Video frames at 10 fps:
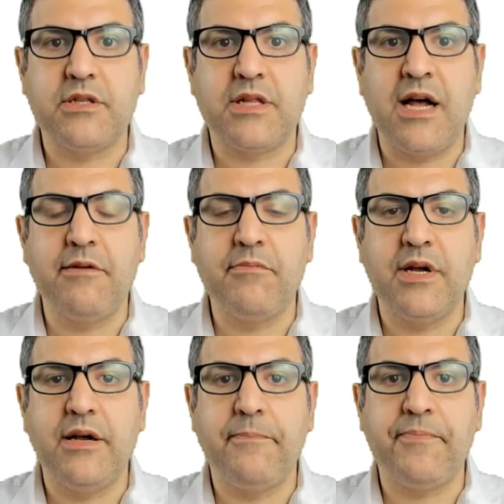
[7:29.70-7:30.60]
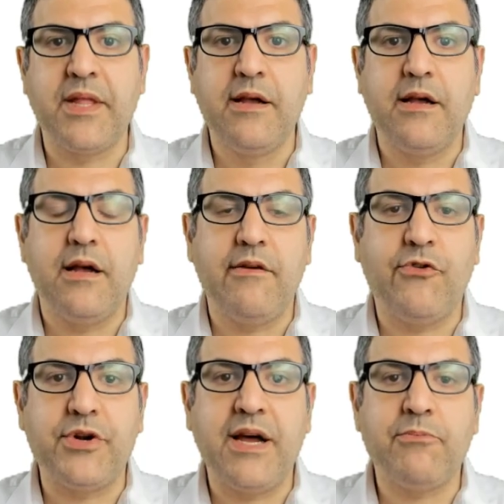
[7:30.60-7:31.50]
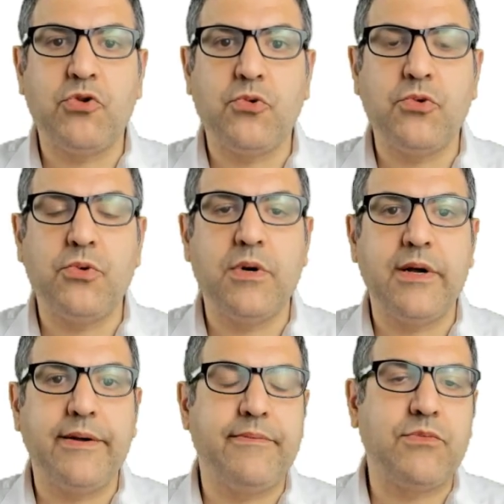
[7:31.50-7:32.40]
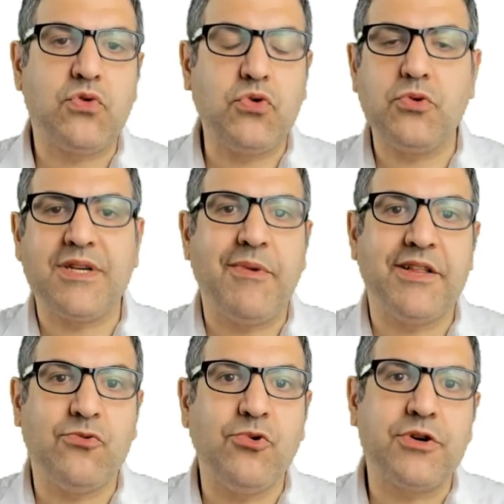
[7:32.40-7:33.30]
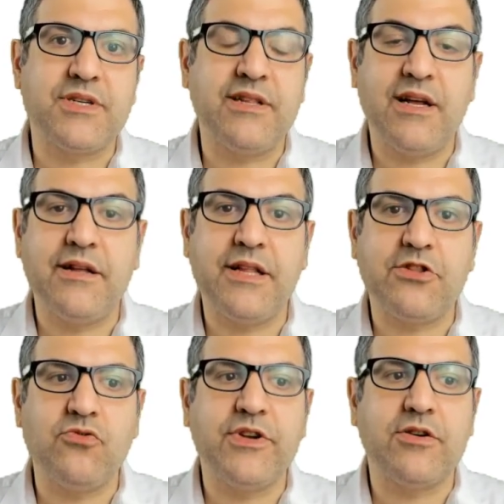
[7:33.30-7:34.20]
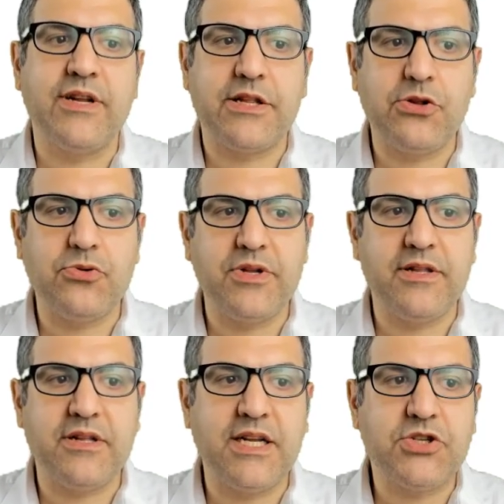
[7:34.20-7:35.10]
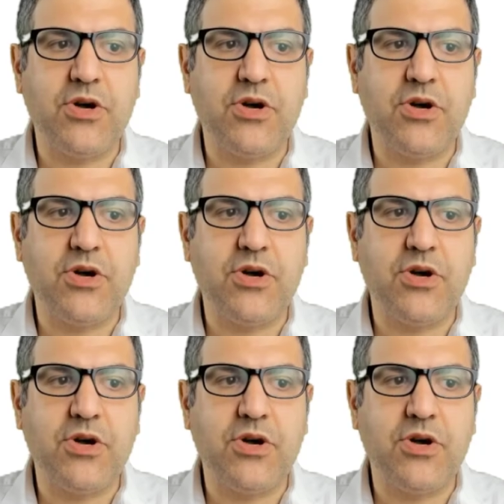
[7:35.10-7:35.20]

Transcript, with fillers: time for them to do some other works and not to be connected to the internet.